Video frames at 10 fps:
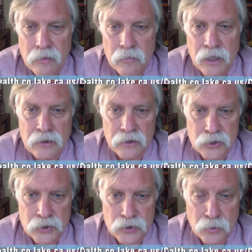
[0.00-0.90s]
medical
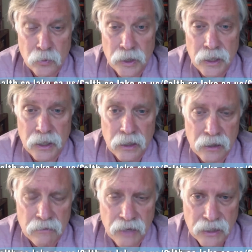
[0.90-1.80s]
issues and when they can
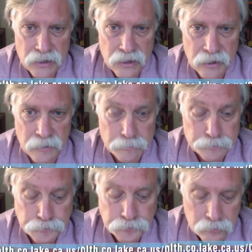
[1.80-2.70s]
get vaccinated.
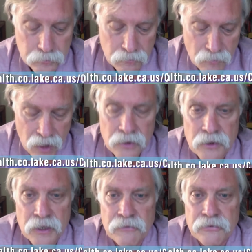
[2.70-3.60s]

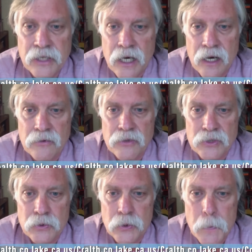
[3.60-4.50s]
They're definitely a
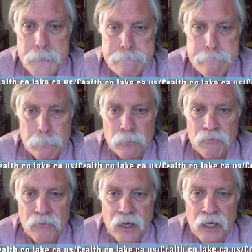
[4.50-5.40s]
high-risk group,
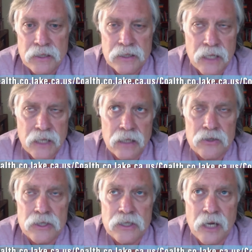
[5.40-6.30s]
and the state
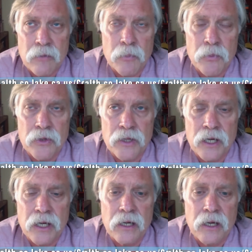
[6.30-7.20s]
just came up with
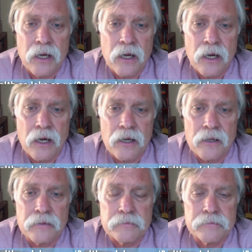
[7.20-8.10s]
a
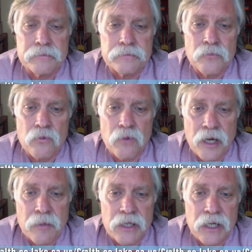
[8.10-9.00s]

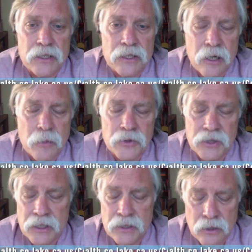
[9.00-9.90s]
recommendation a couple
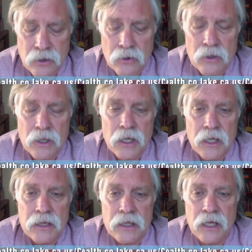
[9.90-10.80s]
days ago
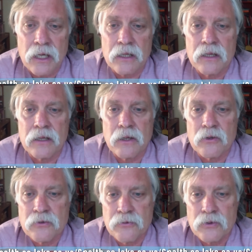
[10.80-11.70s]
that
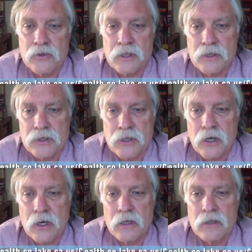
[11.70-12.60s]
those folks can
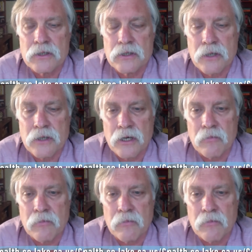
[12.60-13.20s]
starting